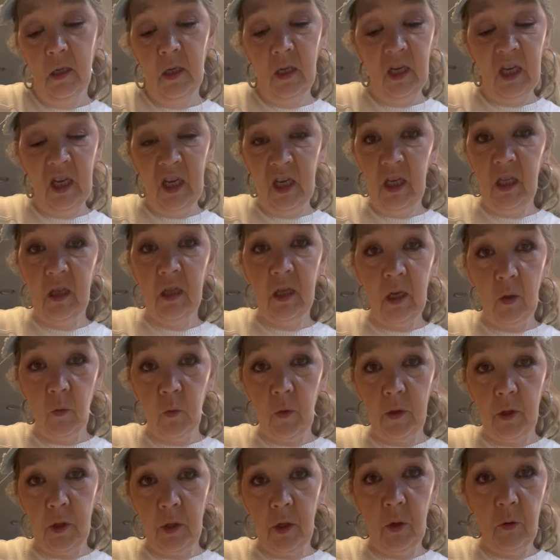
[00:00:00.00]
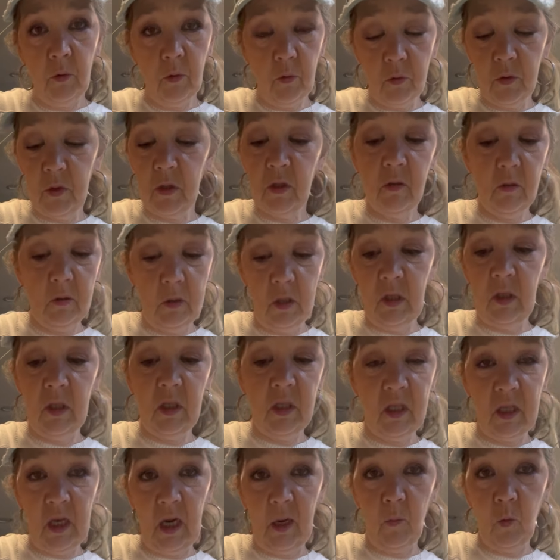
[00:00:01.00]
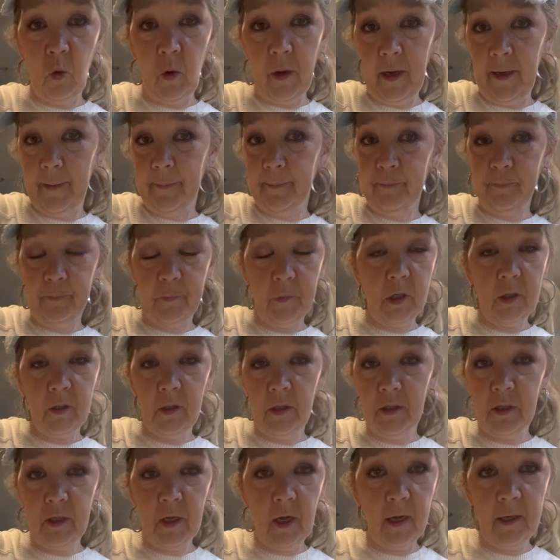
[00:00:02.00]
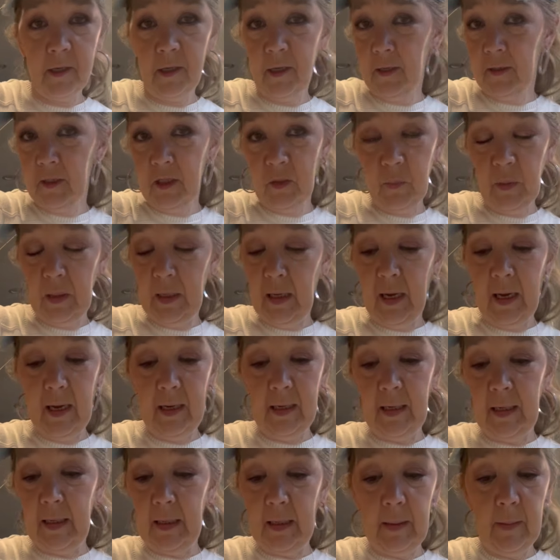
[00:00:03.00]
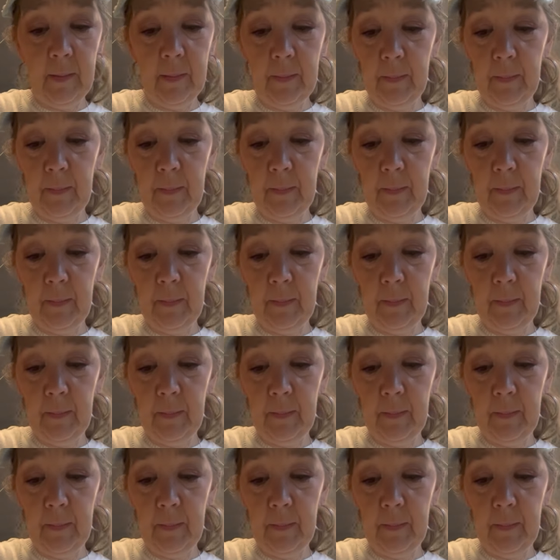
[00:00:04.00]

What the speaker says: Anything with noodles is the same way. Lasagna, spaghetti.